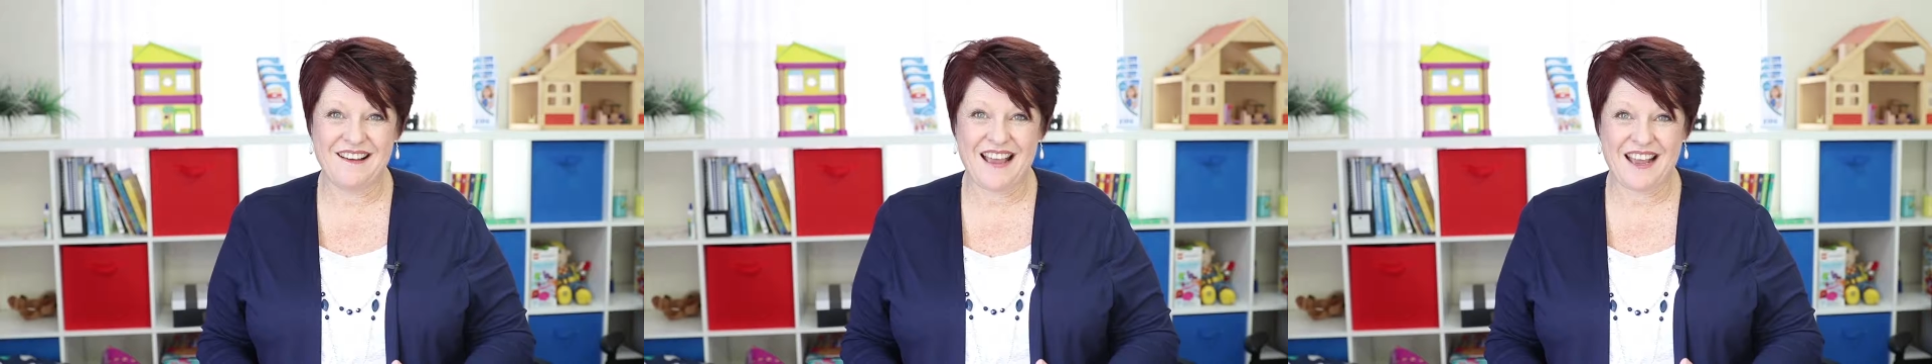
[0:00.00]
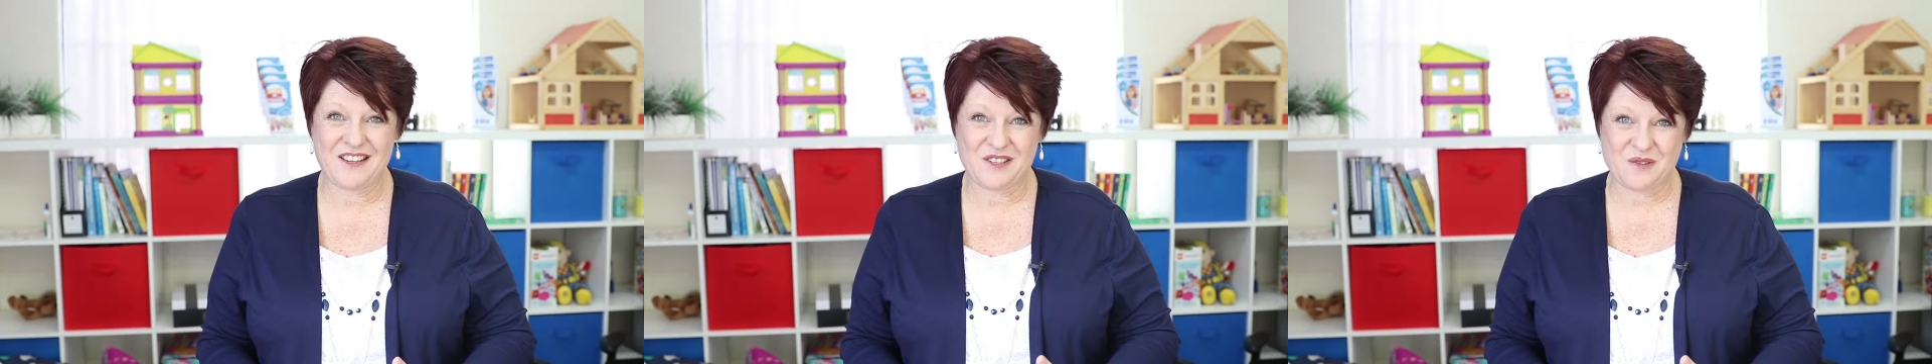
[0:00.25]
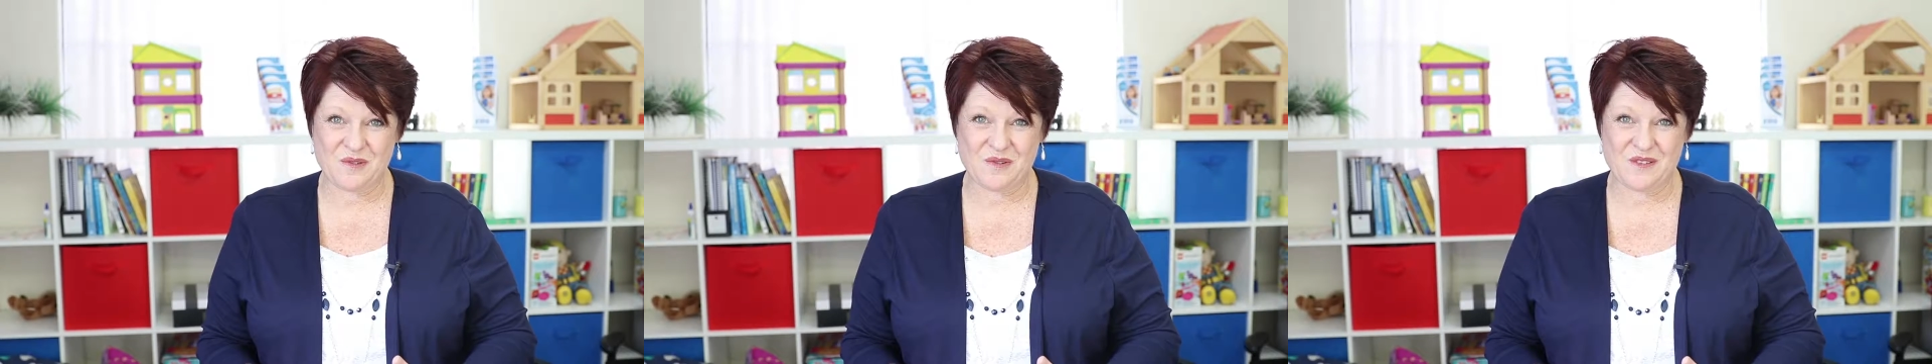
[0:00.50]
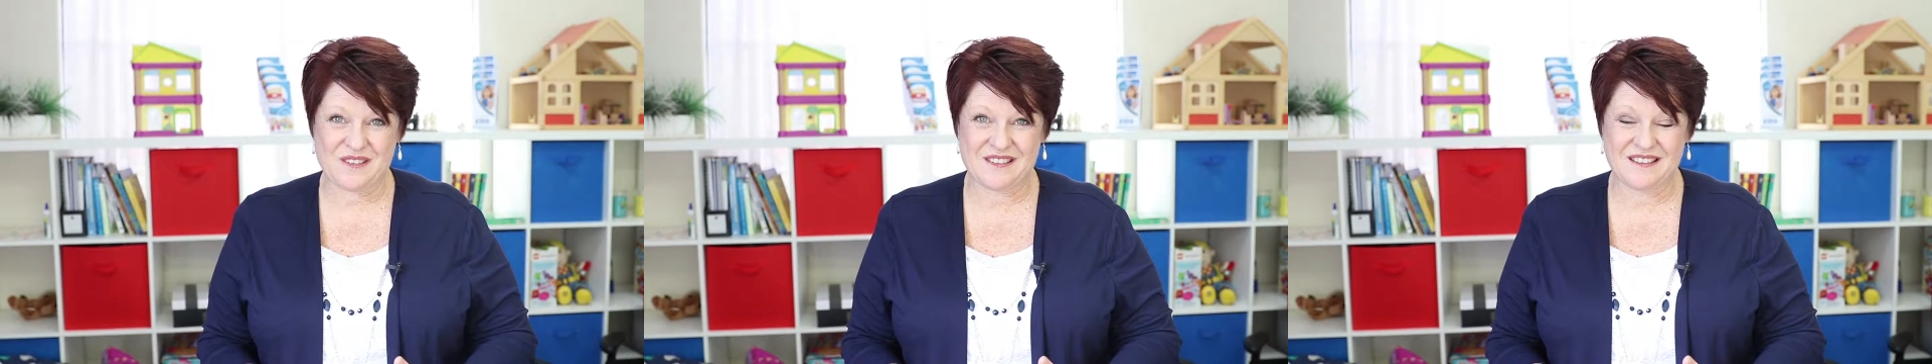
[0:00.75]
and
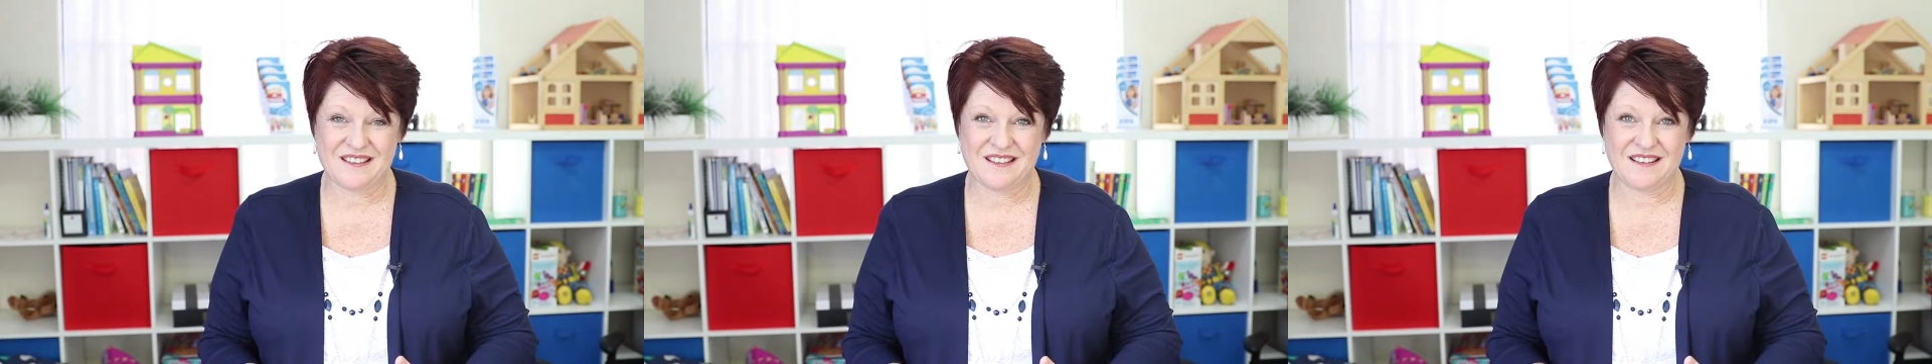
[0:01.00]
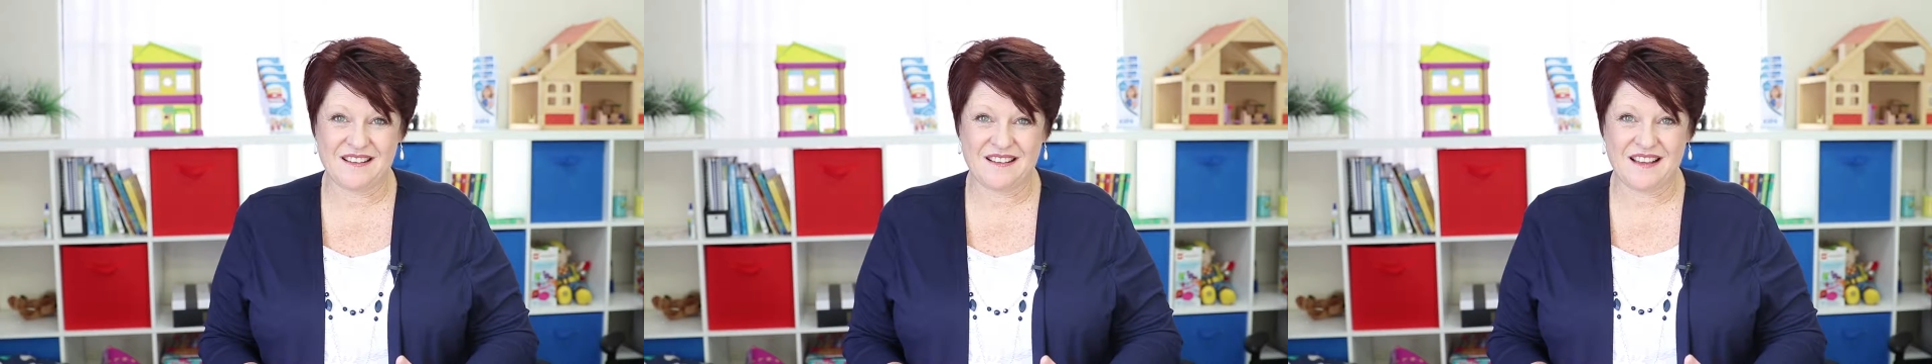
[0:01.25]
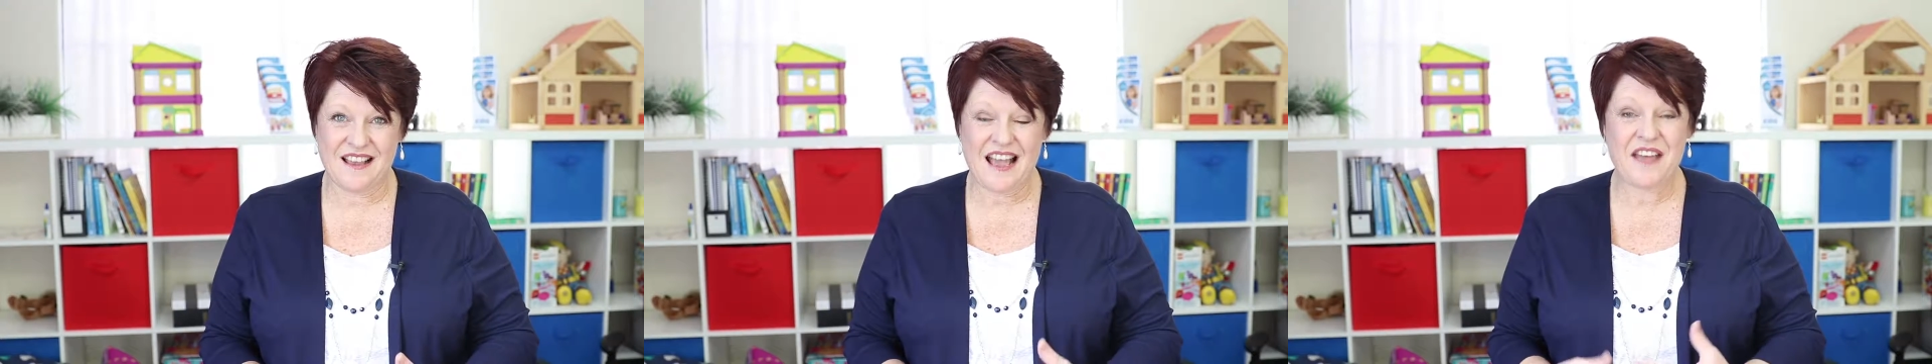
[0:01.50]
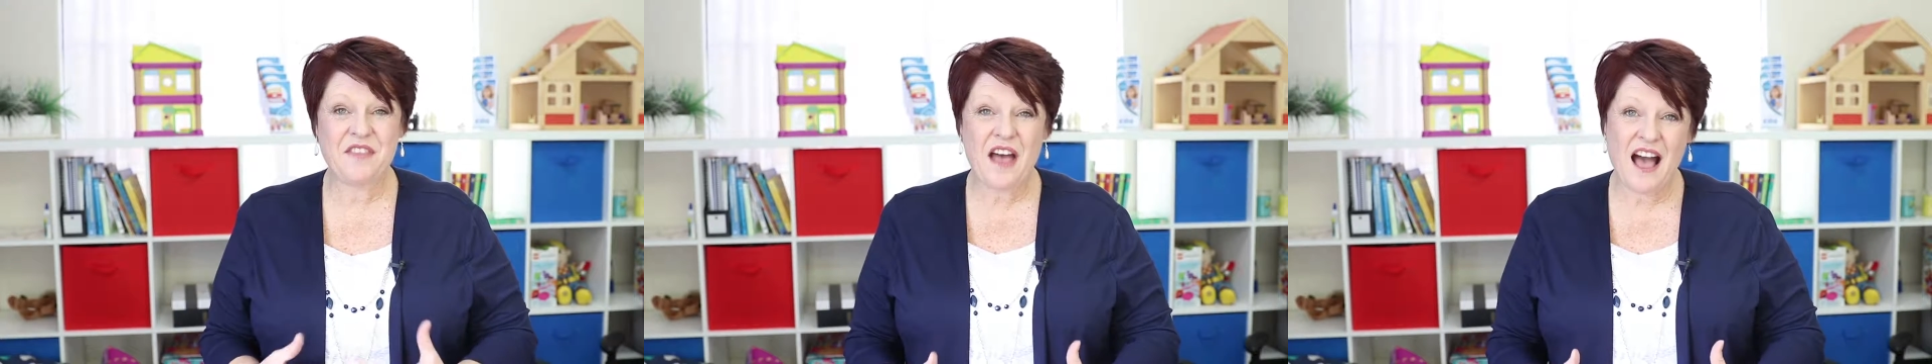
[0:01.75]
schools.
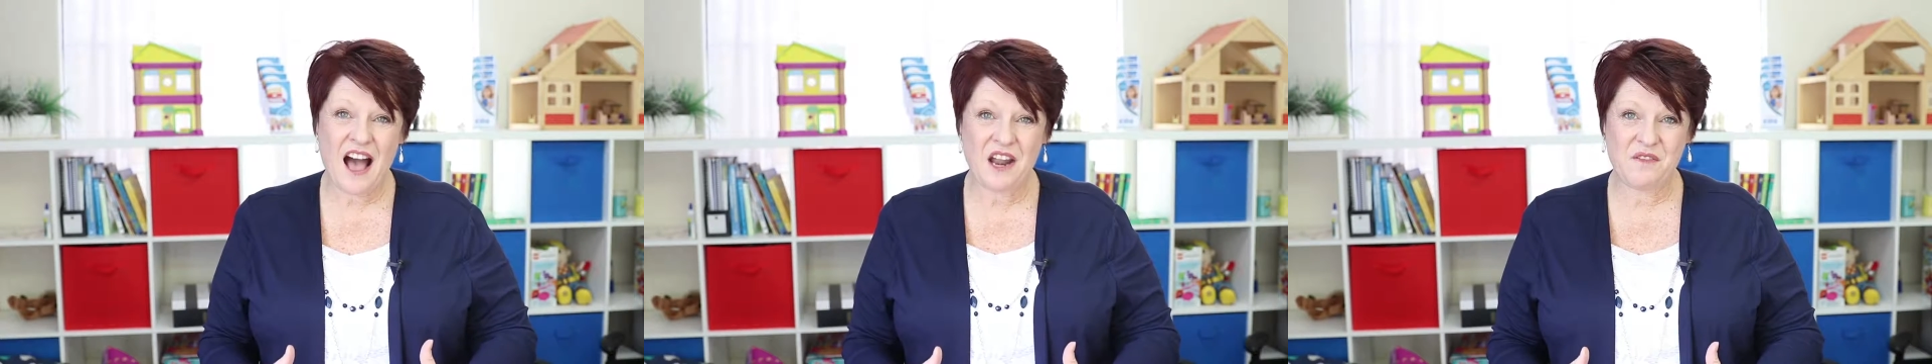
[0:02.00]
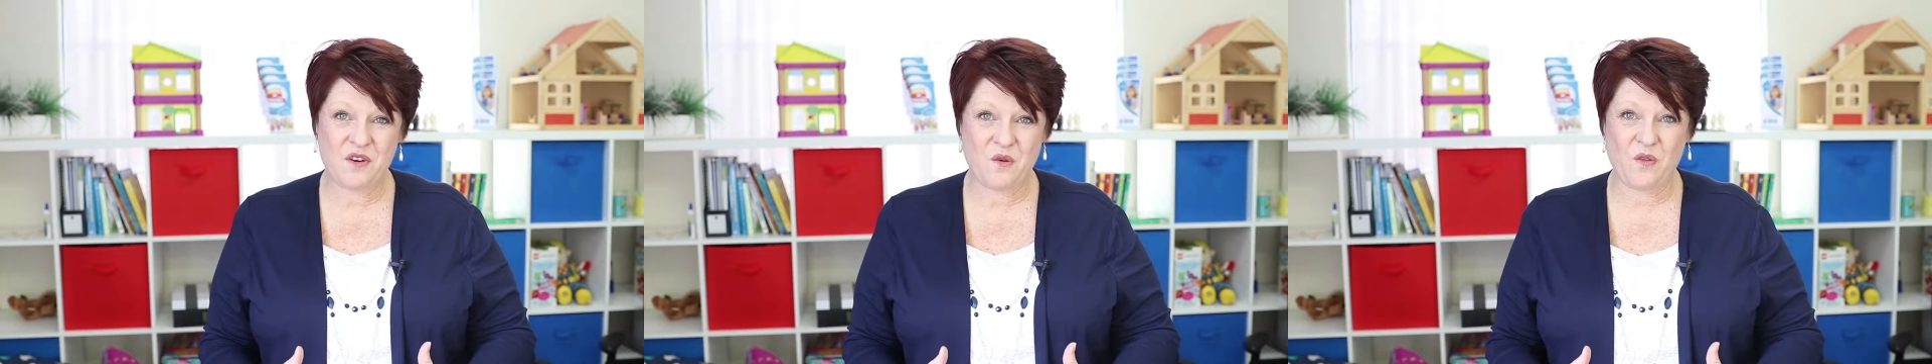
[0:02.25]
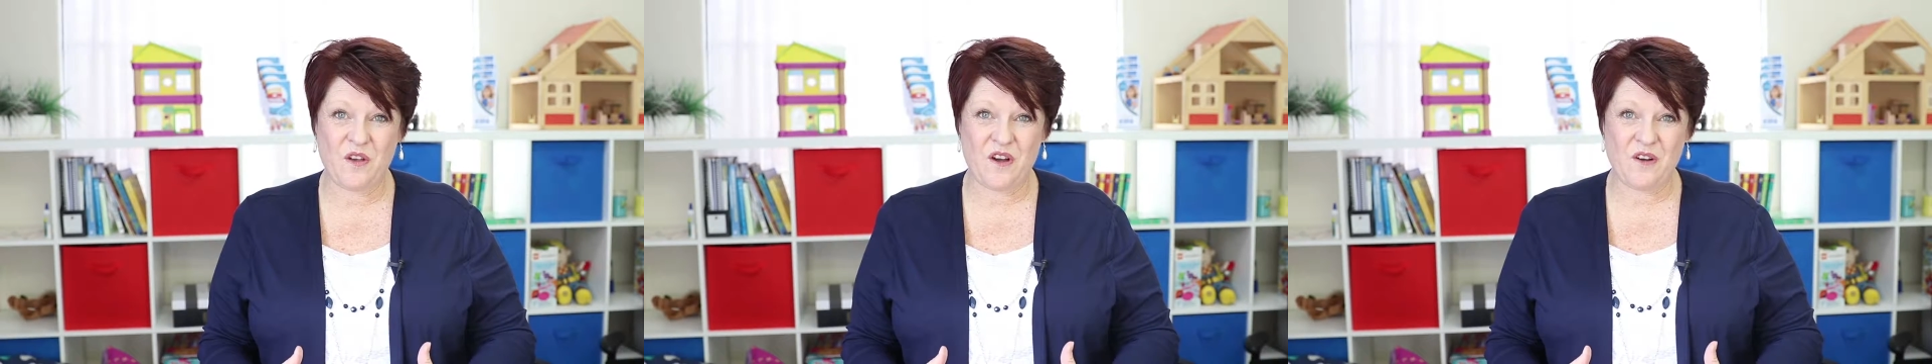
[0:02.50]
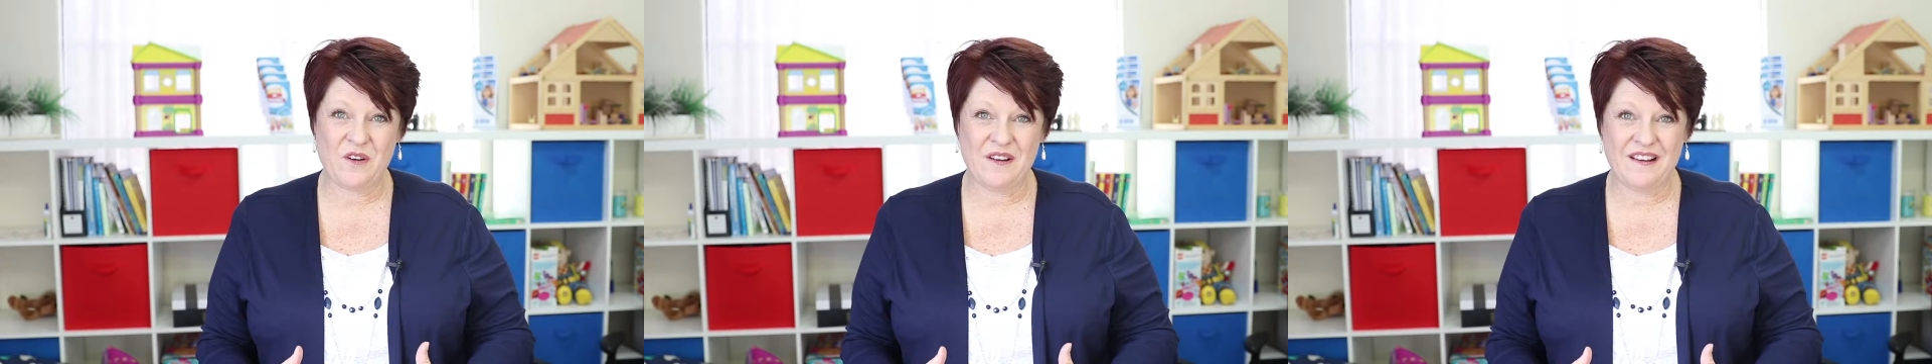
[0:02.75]
At the heart of it all,
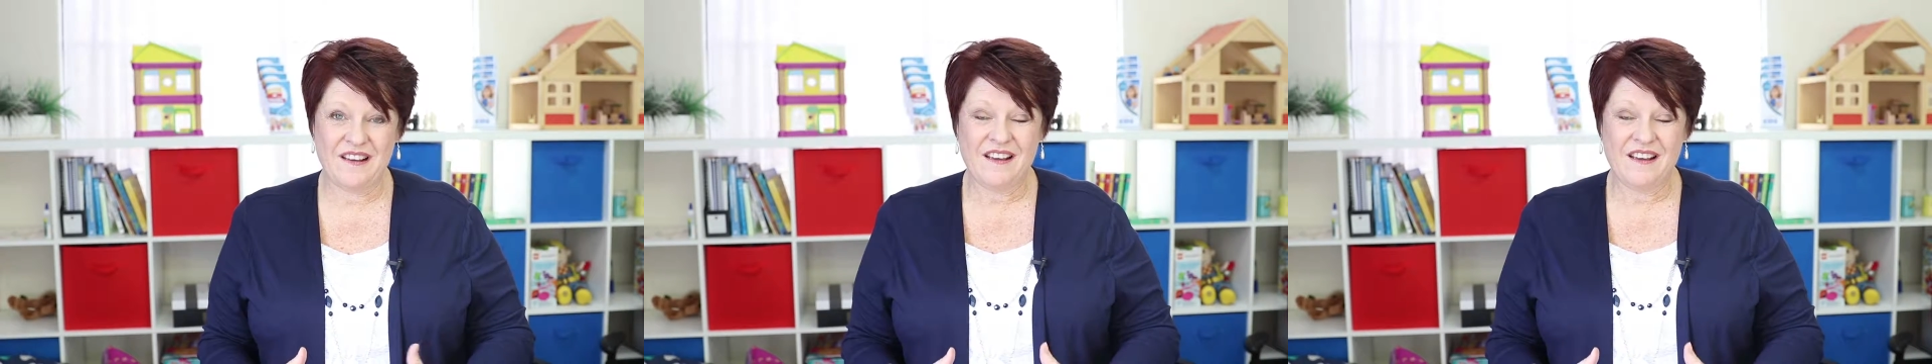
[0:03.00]
though,